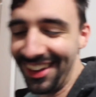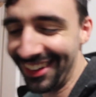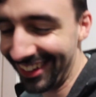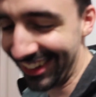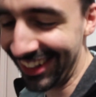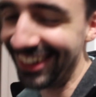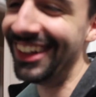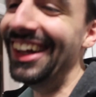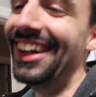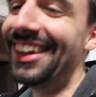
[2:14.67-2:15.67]

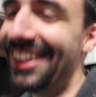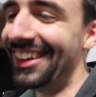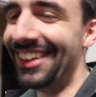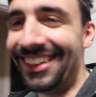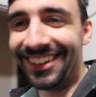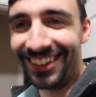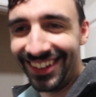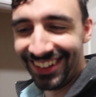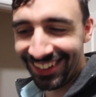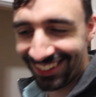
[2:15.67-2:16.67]
You can't be drunk
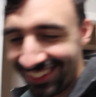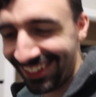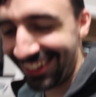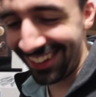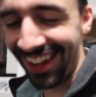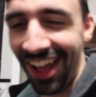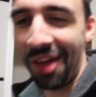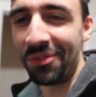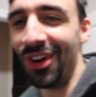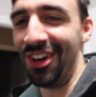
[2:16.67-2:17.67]
over one shot.
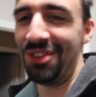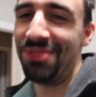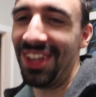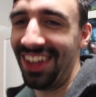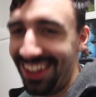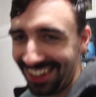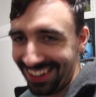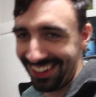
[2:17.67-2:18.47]
I'm gonna be.